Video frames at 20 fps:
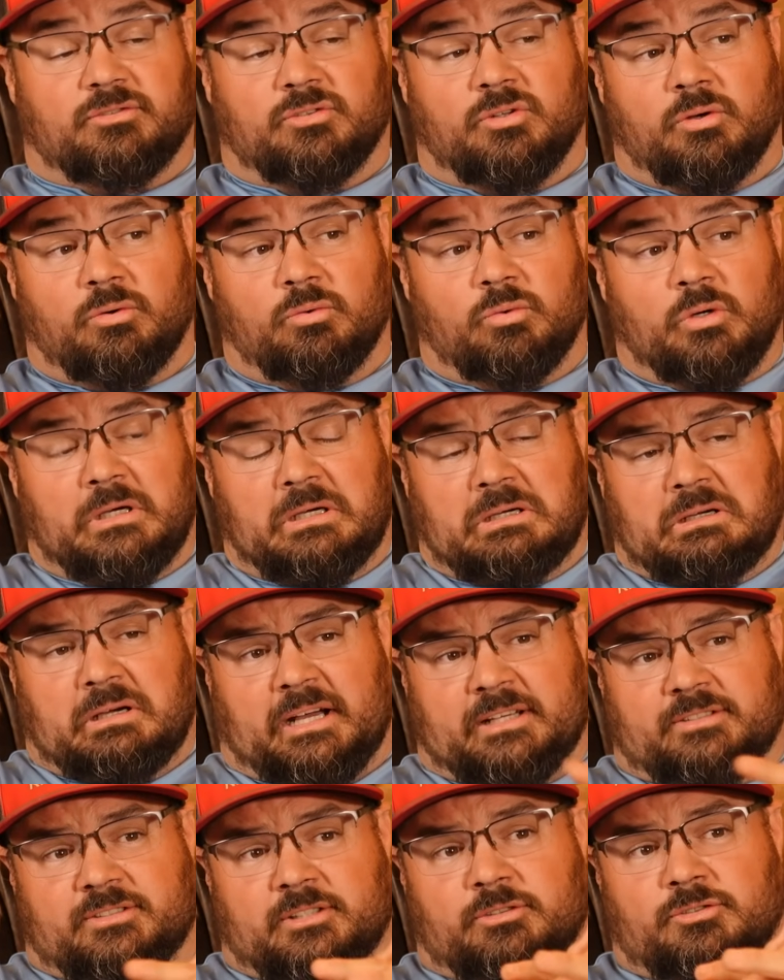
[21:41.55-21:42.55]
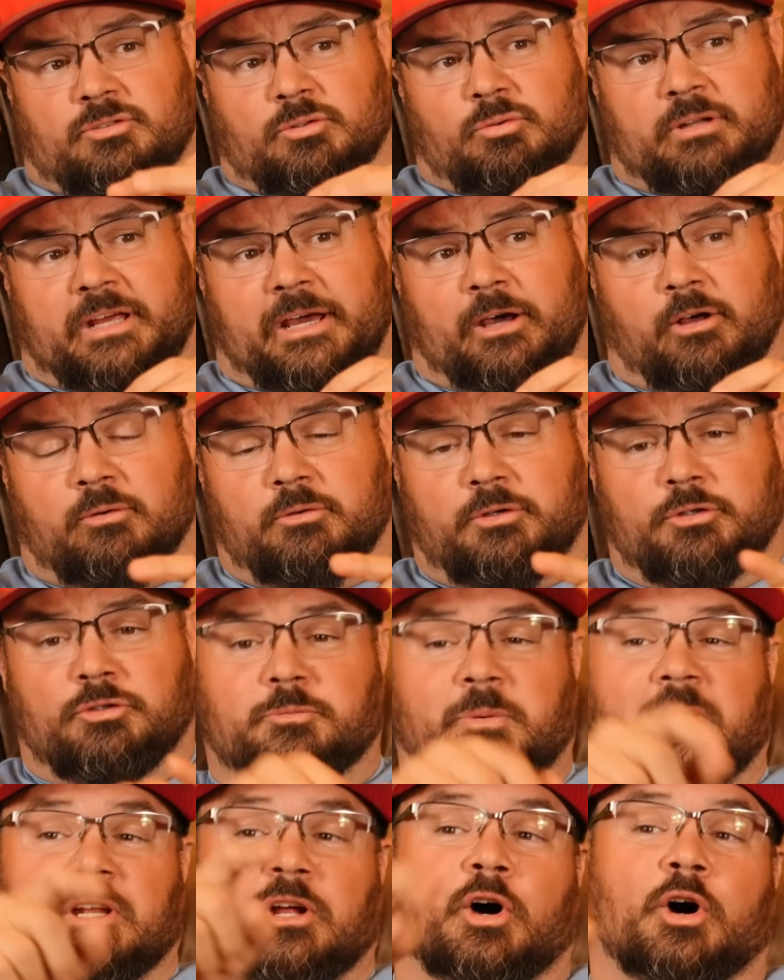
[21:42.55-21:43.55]
So I said, so now you
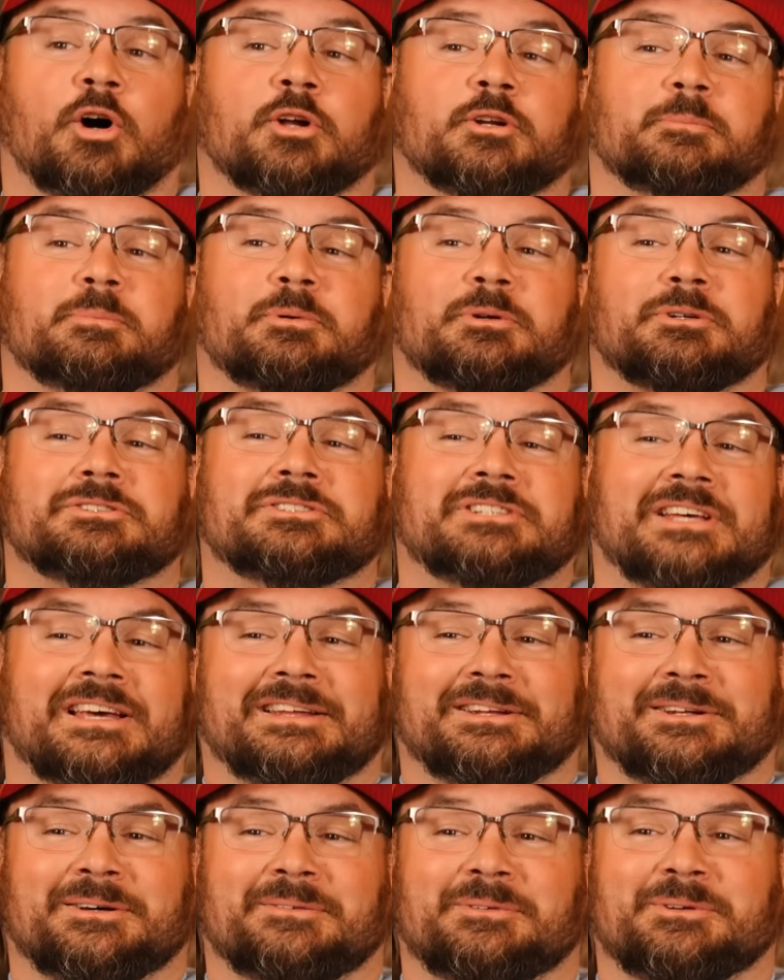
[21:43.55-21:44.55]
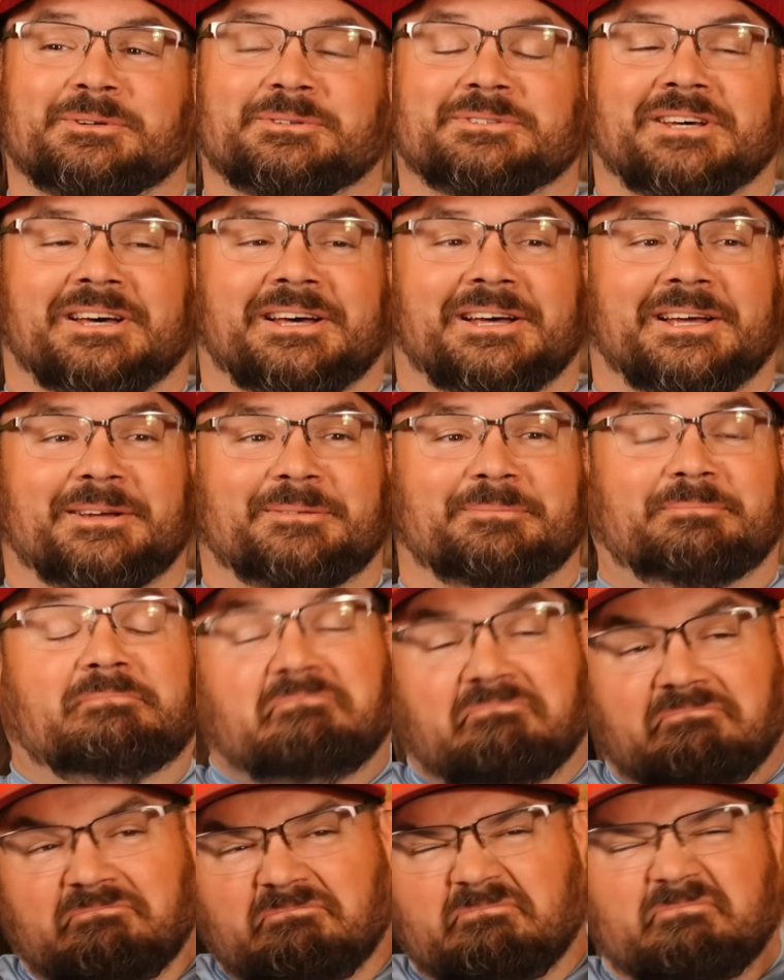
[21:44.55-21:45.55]
spend 100% of your time,
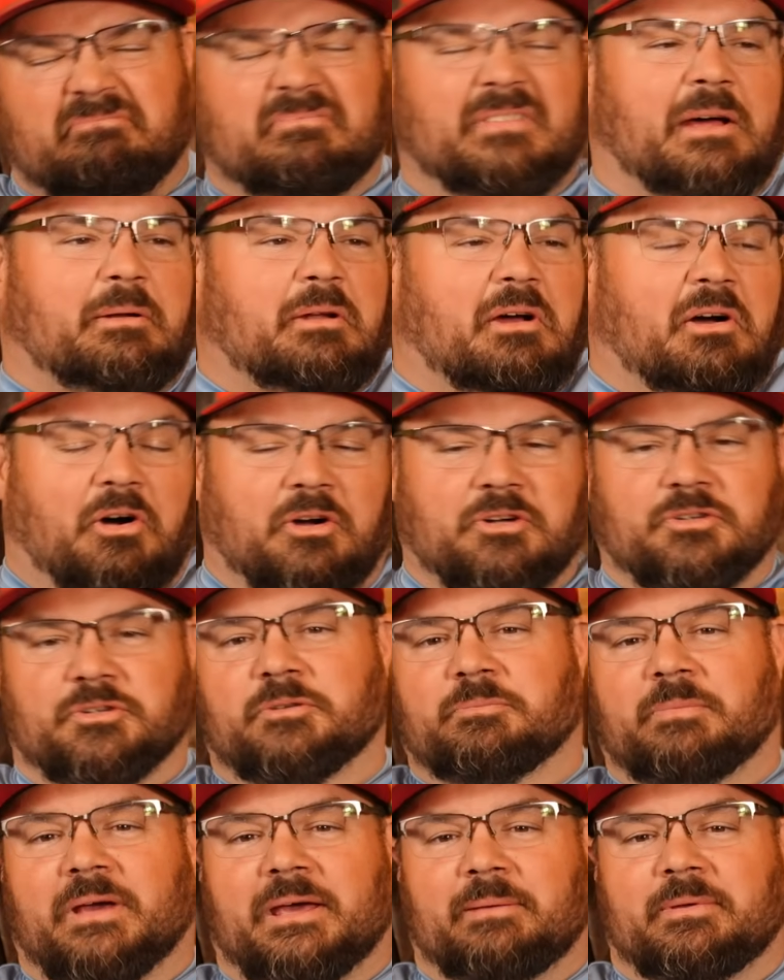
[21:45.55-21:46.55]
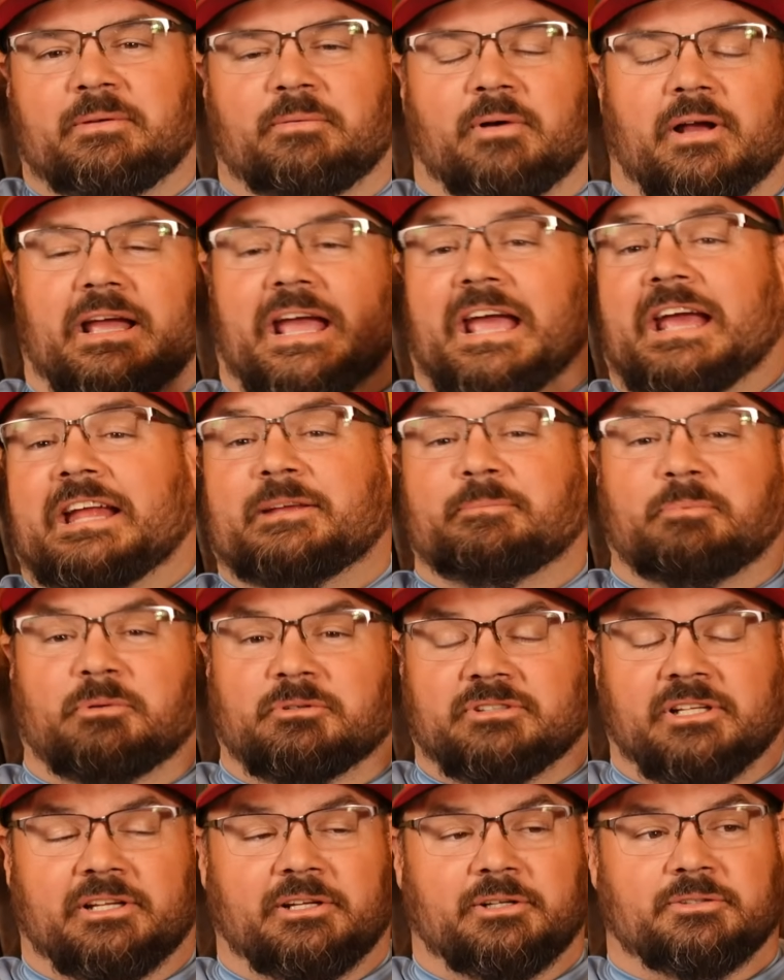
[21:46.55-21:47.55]
not 100 maybe, right?
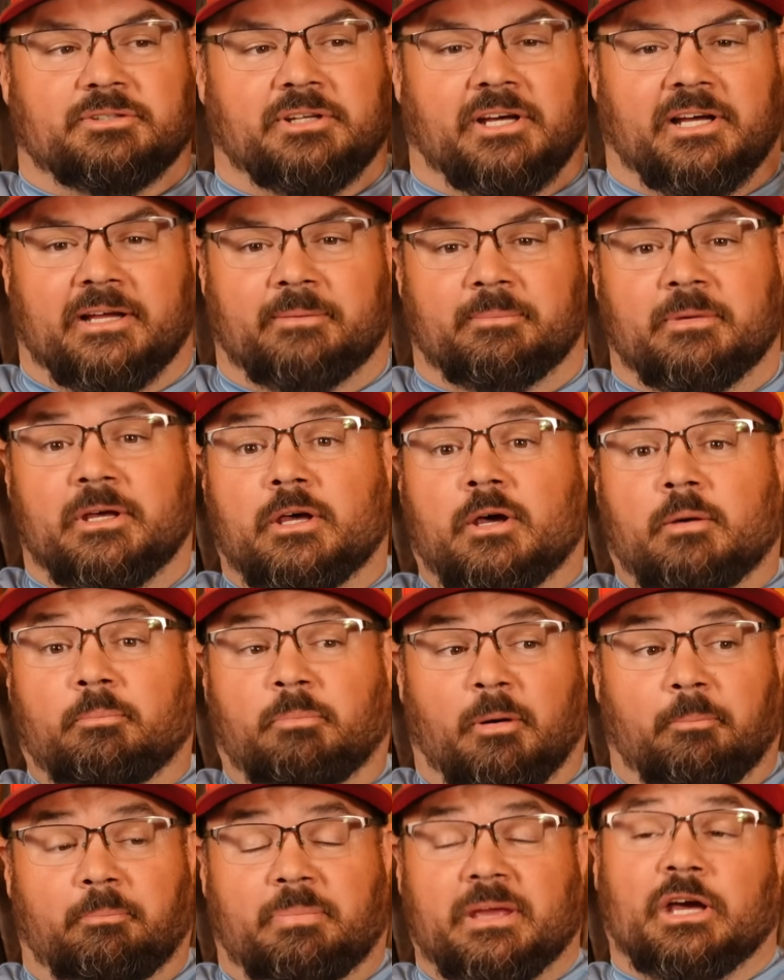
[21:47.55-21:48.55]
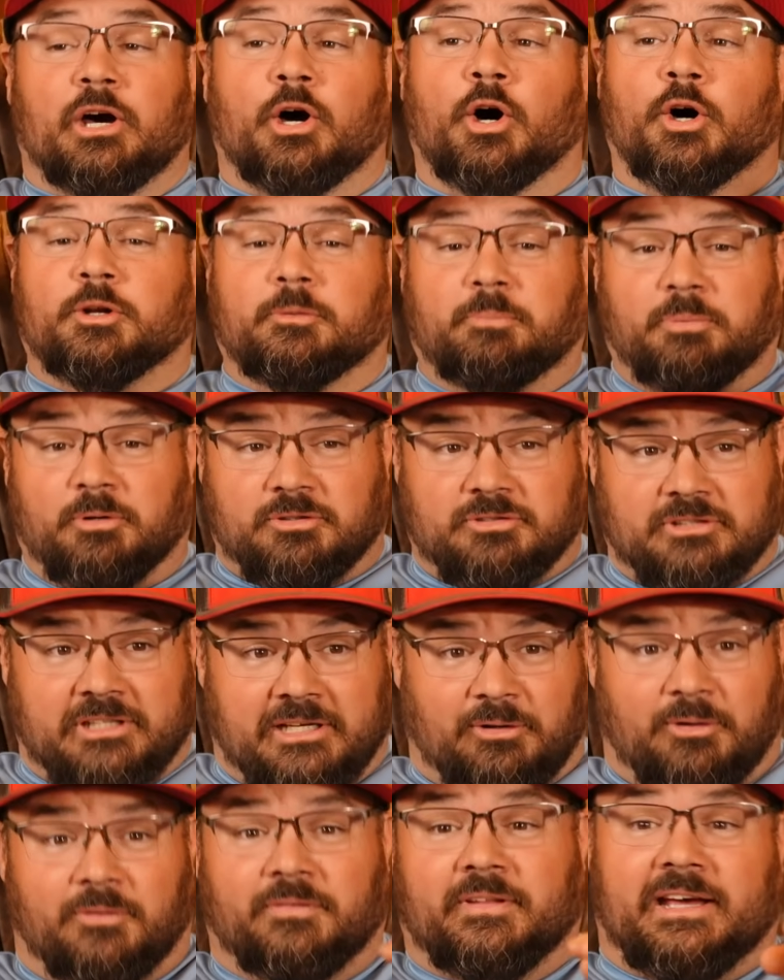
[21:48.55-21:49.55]
80% of your time, but be
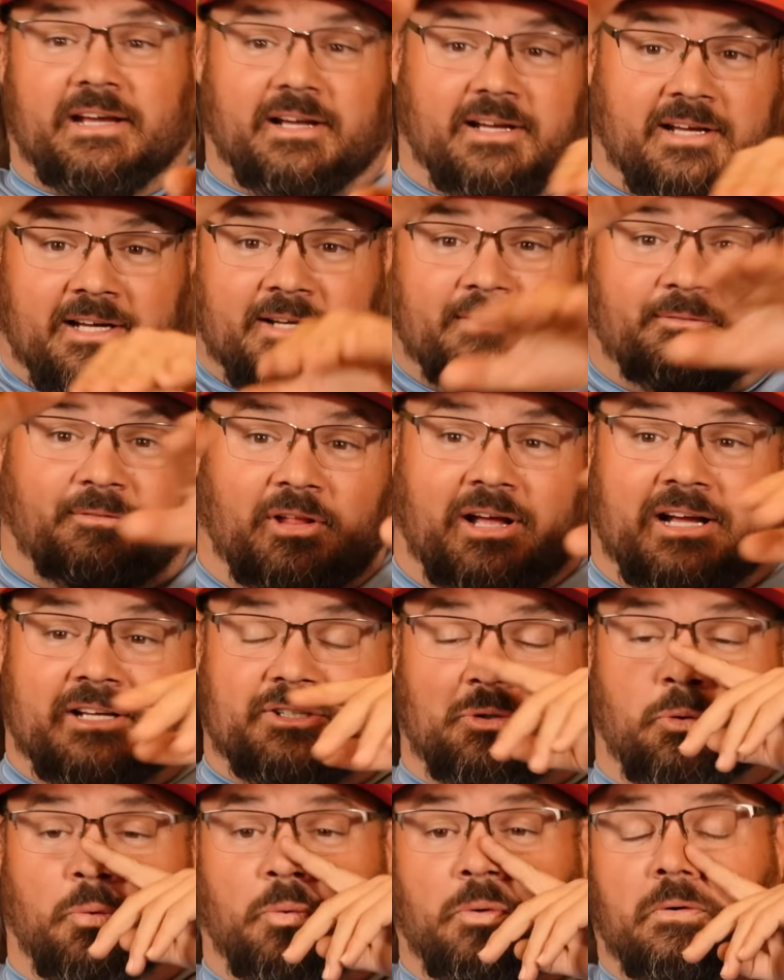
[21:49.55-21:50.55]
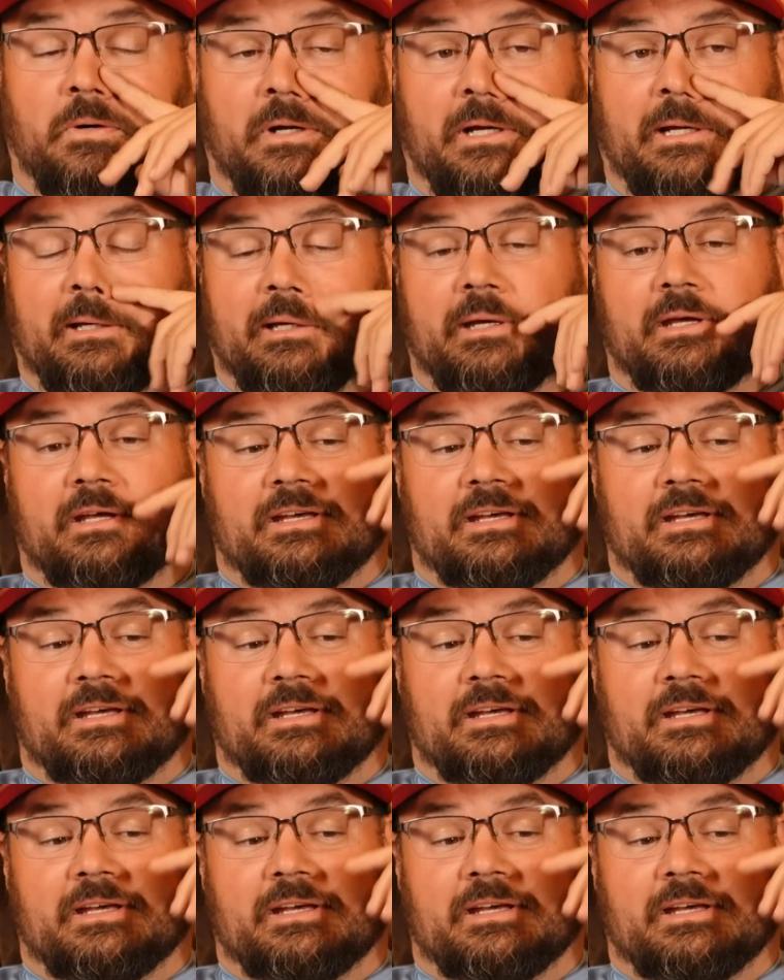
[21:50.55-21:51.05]
100% on that kind of flash quartering.